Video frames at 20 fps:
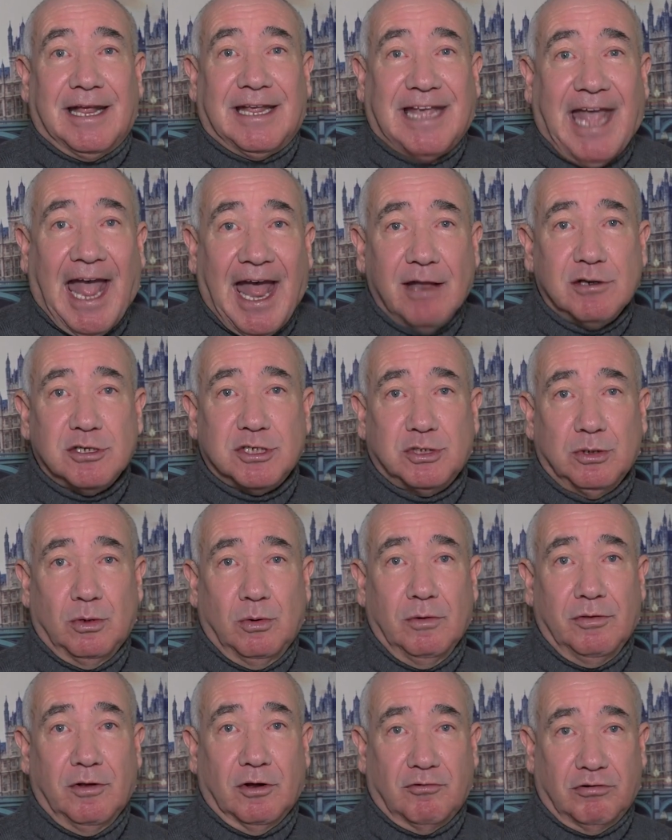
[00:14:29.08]

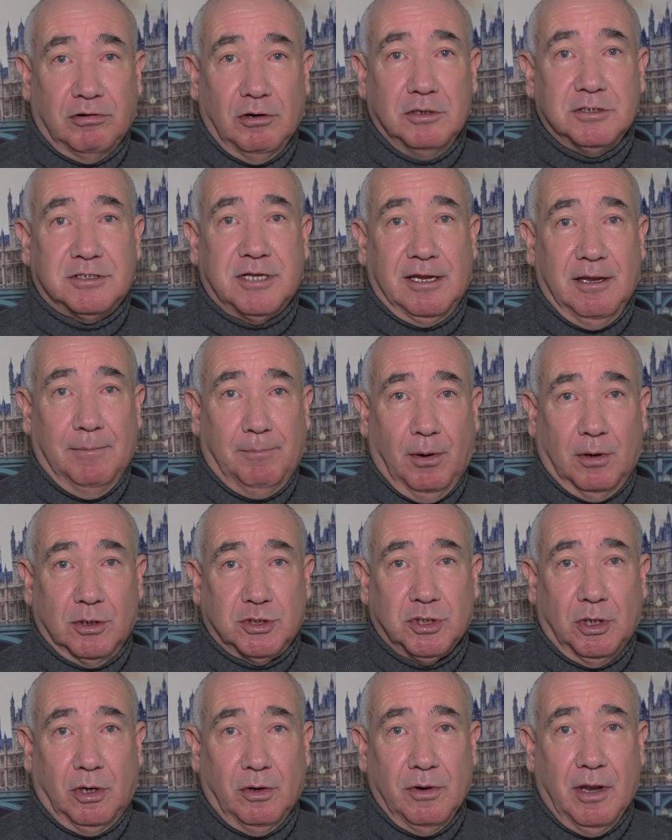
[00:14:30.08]
Cancel the cruise that you
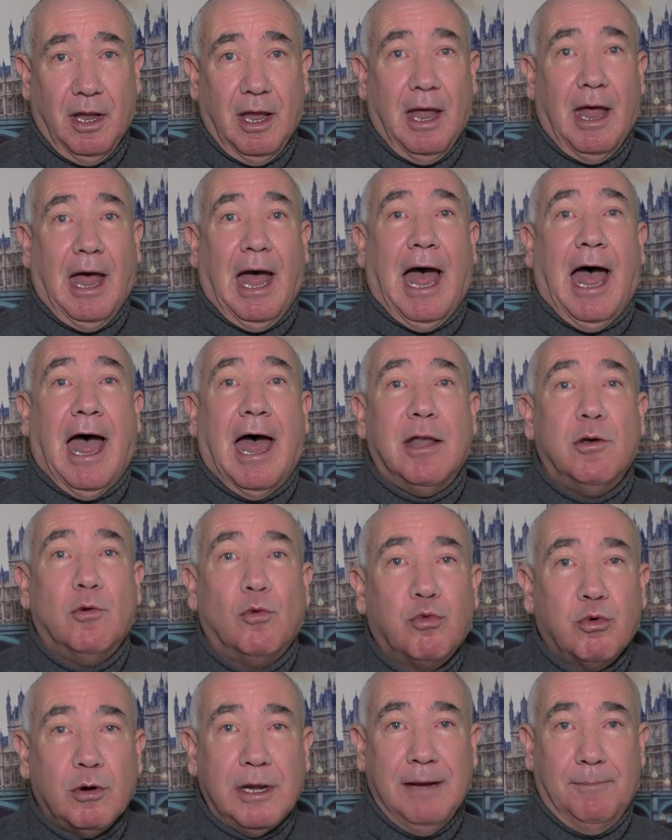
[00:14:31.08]
booked on
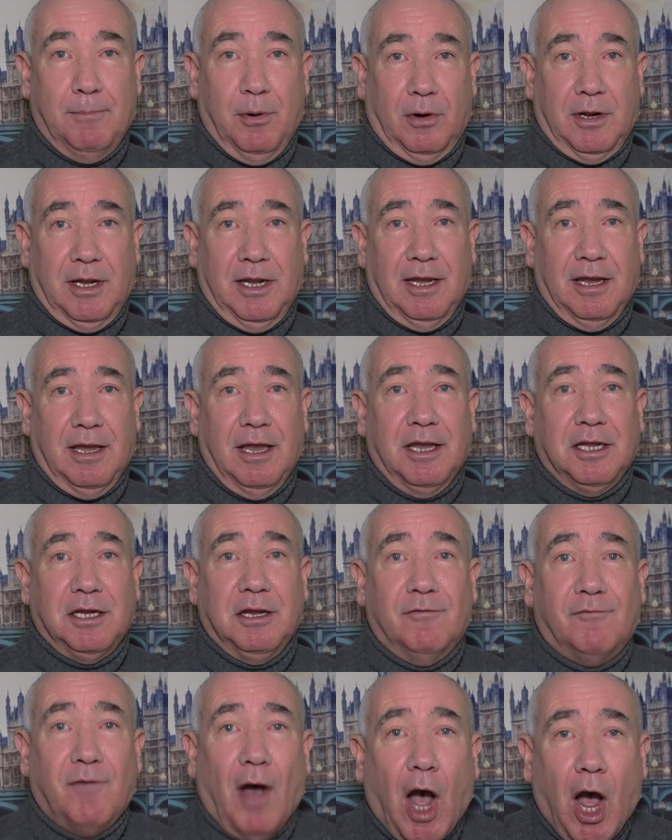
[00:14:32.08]
and rebook it.
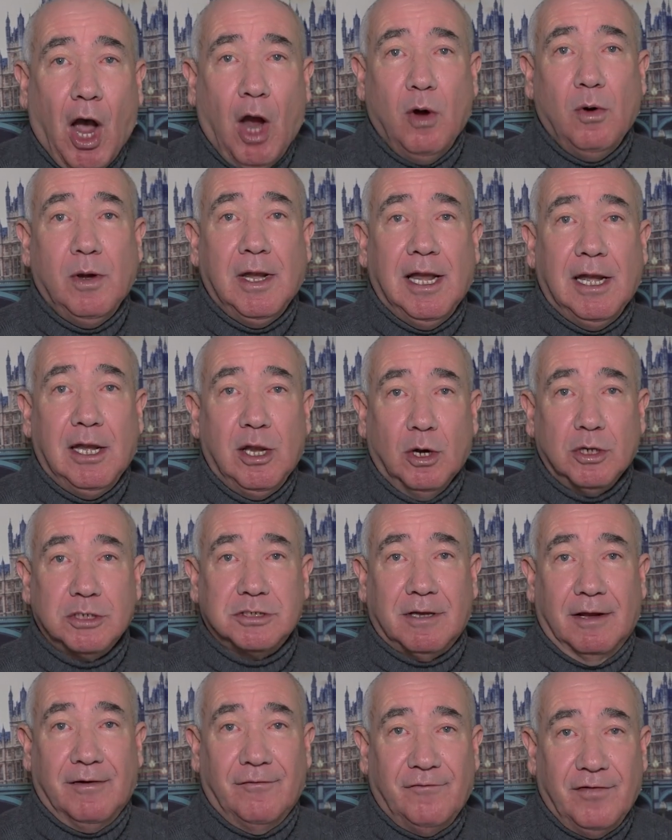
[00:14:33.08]
You've only
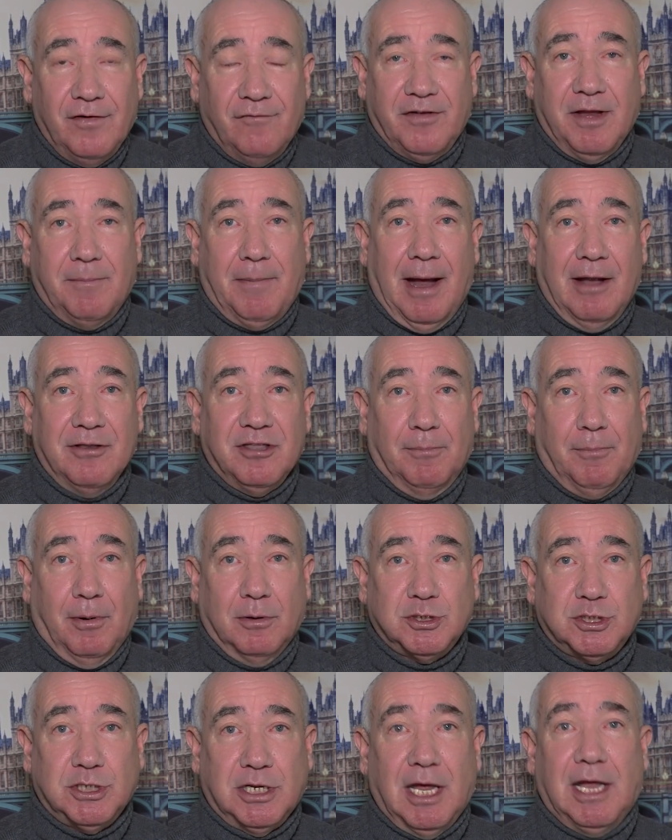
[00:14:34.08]
lost a £50
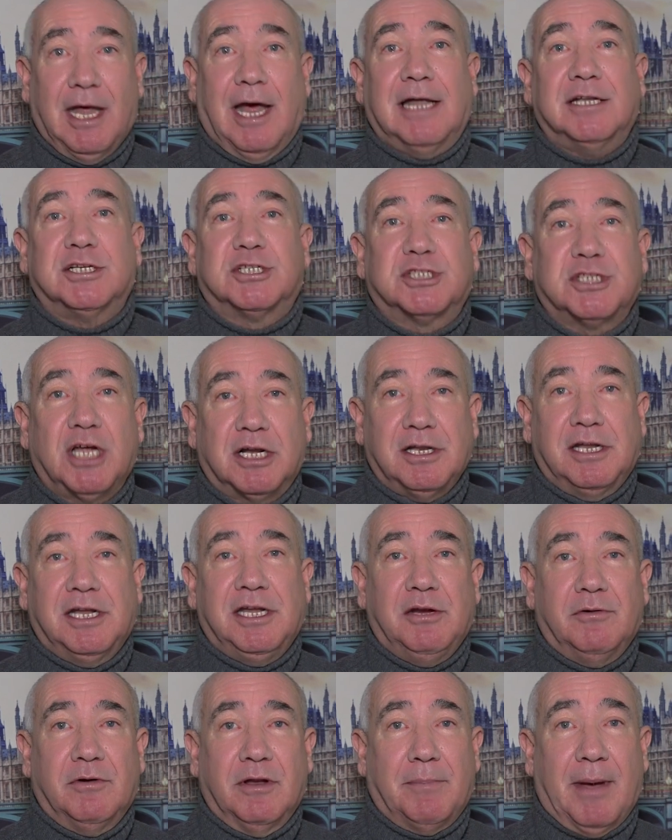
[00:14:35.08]
deposit, and suddenly
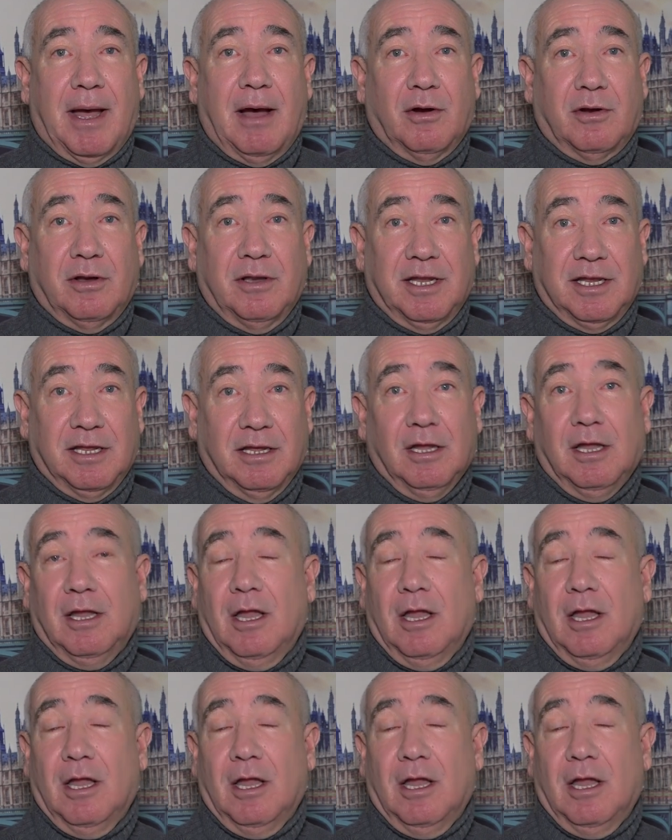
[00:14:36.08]
you're in a balcony.